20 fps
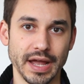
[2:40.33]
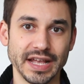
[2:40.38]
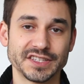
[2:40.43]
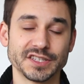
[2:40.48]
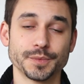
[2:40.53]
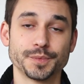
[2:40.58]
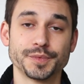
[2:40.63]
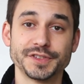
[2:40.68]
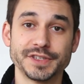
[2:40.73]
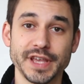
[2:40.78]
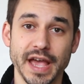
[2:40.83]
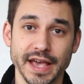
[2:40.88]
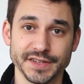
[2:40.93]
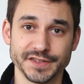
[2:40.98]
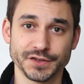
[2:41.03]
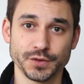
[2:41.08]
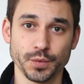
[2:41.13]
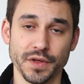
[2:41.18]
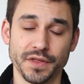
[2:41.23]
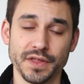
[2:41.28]
It's
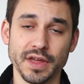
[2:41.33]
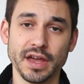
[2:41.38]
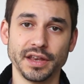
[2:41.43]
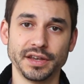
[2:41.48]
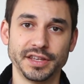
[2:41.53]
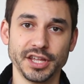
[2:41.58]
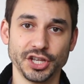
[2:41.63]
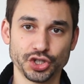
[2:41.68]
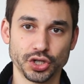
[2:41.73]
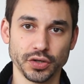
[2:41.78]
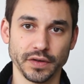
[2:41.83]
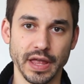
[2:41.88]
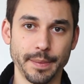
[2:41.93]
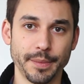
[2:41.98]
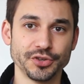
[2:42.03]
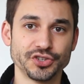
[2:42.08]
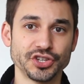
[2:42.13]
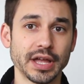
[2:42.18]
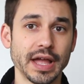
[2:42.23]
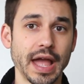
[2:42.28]
obsessed with digital
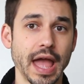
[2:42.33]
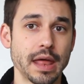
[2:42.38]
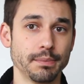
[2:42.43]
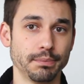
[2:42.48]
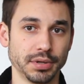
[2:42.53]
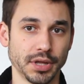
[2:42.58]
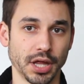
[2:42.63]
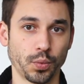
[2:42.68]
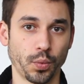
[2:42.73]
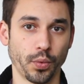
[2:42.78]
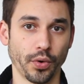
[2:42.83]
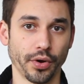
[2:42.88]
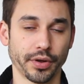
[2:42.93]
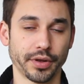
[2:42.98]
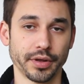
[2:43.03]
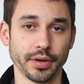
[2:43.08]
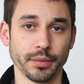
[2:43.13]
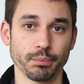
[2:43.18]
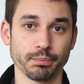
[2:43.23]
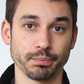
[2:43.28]
imaging and blood
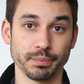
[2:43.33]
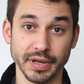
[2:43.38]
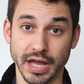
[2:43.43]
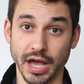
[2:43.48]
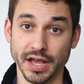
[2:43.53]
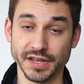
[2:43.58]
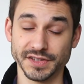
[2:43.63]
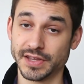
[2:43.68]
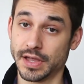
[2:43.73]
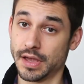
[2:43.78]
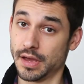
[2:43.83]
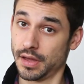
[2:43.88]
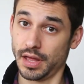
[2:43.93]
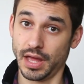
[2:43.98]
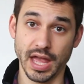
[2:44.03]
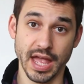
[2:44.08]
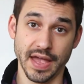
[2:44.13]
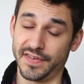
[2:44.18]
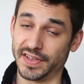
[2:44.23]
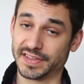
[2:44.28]
work. Because
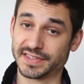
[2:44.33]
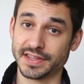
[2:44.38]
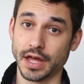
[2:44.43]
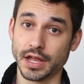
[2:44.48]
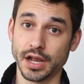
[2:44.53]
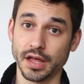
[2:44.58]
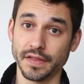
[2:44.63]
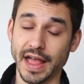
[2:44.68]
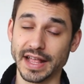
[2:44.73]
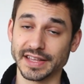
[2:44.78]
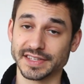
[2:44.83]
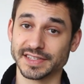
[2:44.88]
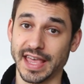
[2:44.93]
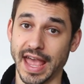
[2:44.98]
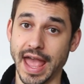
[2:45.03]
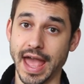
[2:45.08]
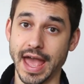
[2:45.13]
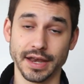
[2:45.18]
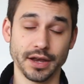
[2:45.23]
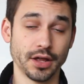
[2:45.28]
if it's not on that
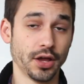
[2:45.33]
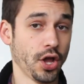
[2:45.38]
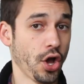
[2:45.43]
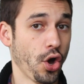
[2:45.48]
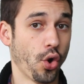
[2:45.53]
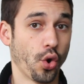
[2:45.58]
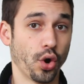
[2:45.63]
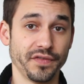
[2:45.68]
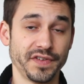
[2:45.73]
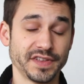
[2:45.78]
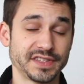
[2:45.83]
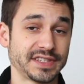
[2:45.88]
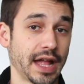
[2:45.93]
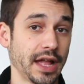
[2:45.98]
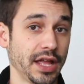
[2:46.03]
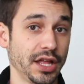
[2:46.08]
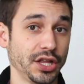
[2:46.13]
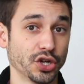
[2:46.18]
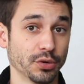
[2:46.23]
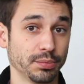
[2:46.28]
scan, or if it's
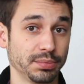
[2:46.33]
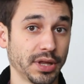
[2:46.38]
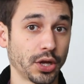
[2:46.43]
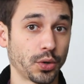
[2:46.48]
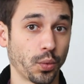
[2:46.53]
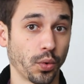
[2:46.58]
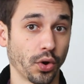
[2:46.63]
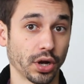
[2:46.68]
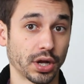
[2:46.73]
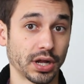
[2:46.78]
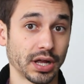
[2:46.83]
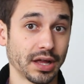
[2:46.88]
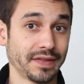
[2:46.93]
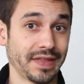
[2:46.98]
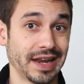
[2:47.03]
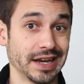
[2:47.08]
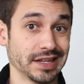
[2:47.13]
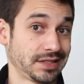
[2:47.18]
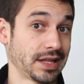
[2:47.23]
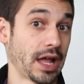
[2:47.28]
not in your blood work,
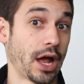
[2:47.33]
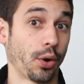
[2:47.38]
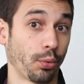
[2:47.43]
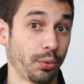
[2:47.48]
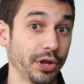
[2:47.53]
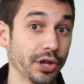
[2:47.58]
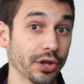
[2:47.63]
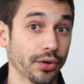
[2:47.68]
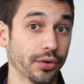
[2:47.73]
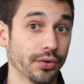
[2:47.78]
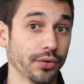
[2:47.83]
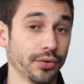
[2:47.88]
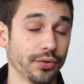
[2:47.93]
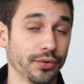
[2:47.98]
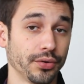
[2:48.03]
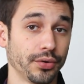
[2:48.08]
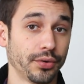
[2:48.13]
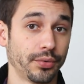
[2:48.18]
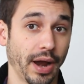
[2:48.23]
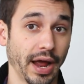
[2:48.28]
then it's not real,
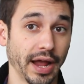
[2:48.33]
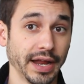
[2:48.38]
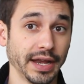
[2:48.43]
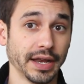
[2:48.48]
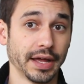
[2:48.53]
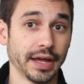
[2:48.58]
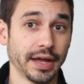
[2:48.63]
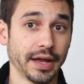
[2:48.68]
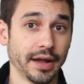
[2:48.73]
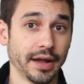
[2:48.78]
right?